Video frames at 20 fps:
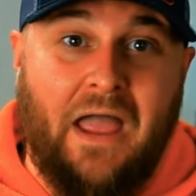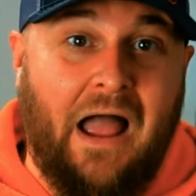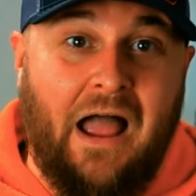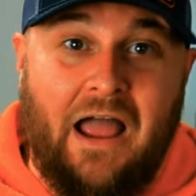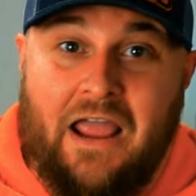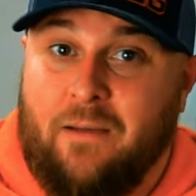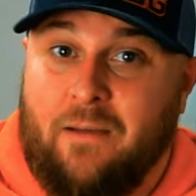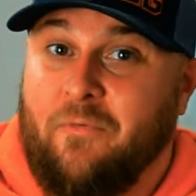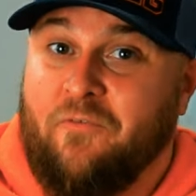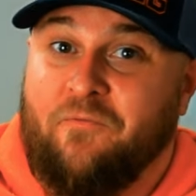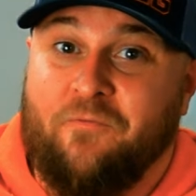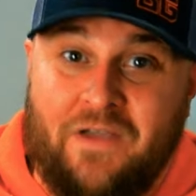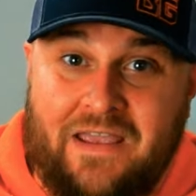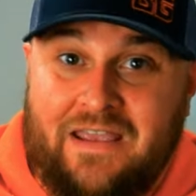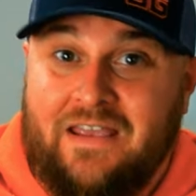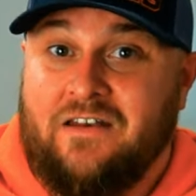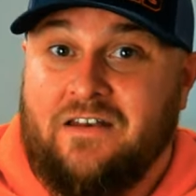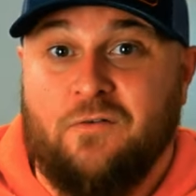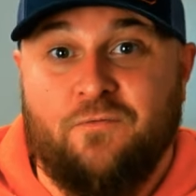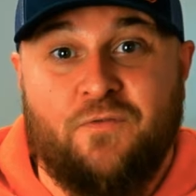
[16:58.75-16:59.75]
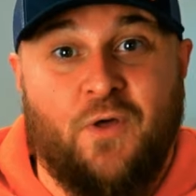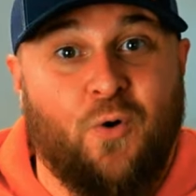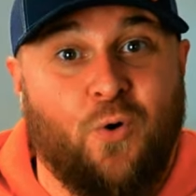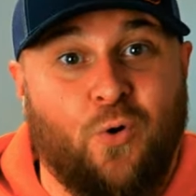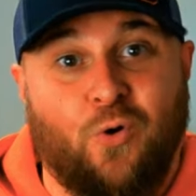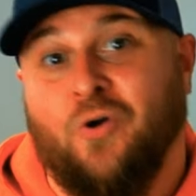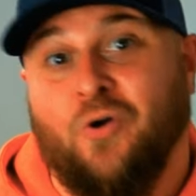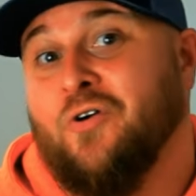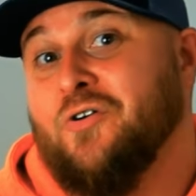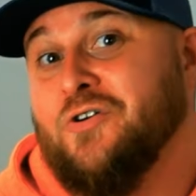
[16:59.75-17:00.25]
I am a fan of the
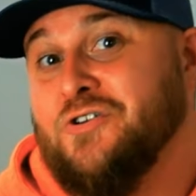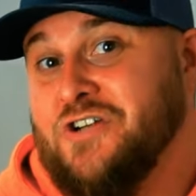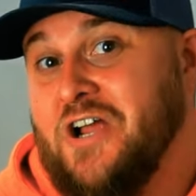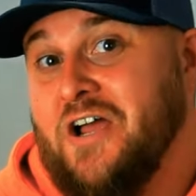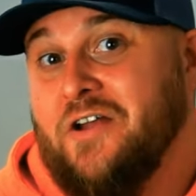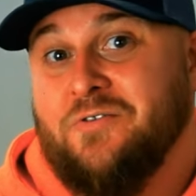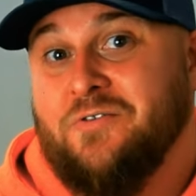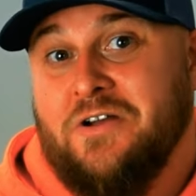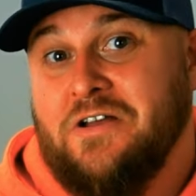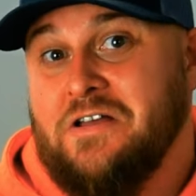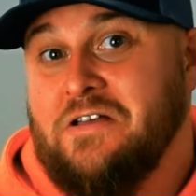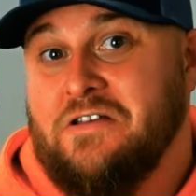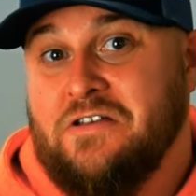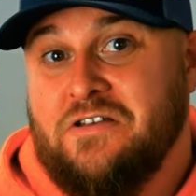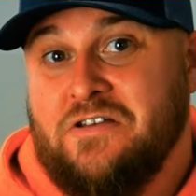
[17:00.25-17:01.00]
horror genre,